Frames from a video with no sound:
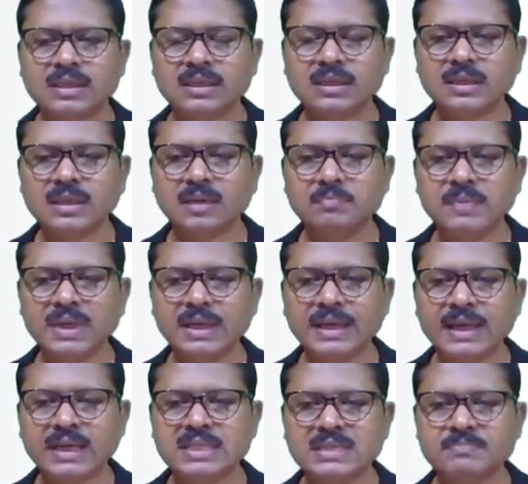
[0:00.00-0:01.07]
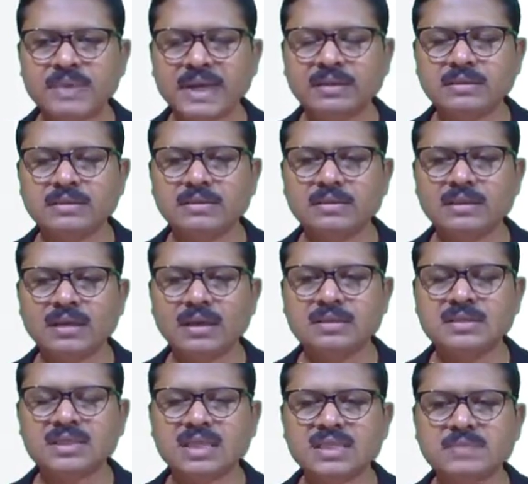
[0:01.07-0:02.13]
the dumbbell arrangement
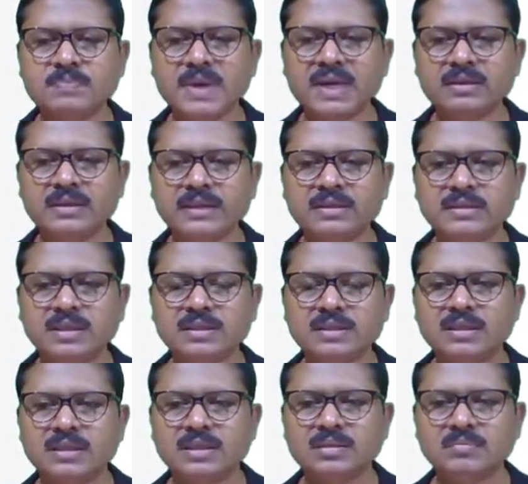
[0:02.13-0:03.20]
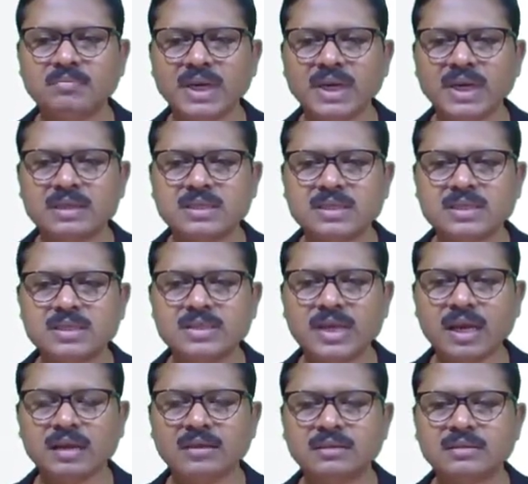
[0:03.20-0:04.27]
is suspended by this
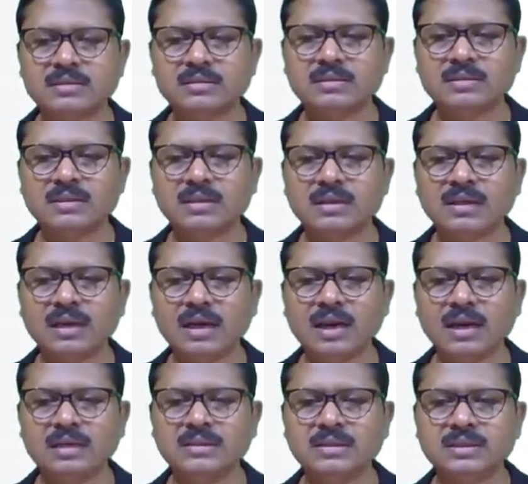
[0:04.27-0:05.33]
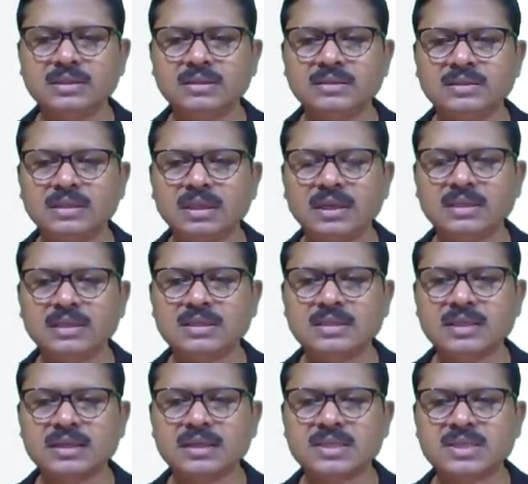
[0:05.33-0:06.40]
string and it is
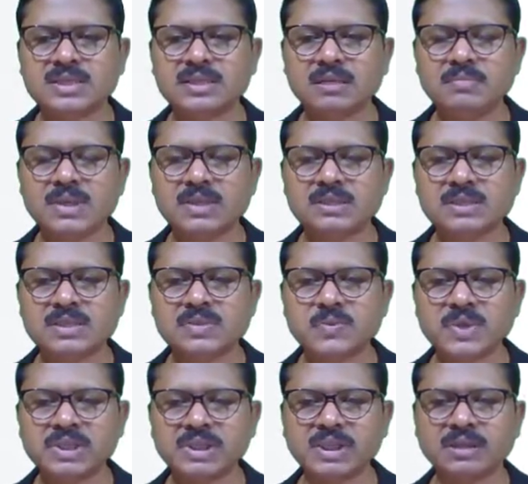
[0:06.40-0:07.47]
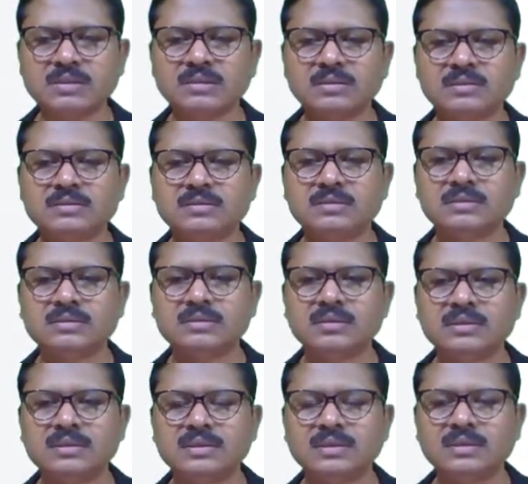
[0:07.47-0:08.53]
a stable situation.
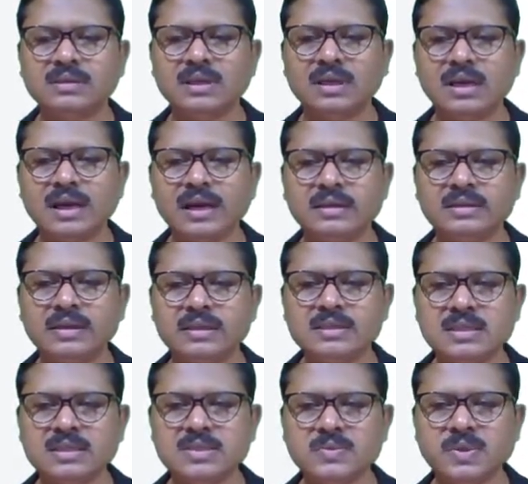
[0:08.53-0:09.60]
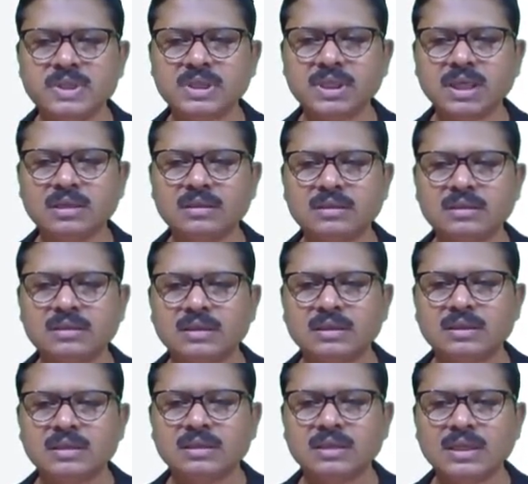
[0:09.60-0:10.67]
At that situation,
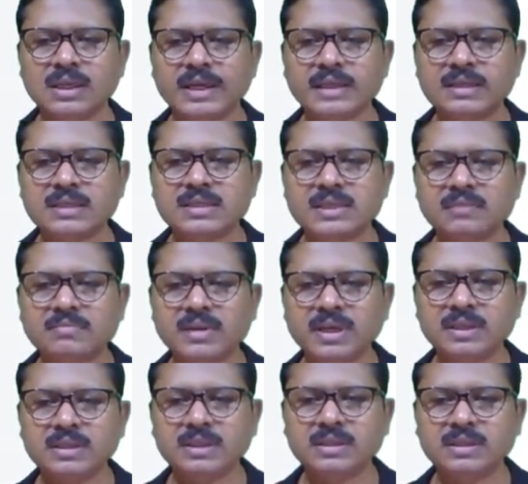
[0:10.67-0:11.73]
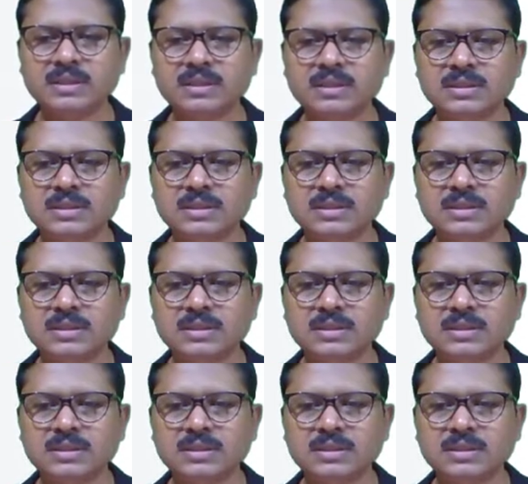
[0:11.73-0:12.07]
the light is reflected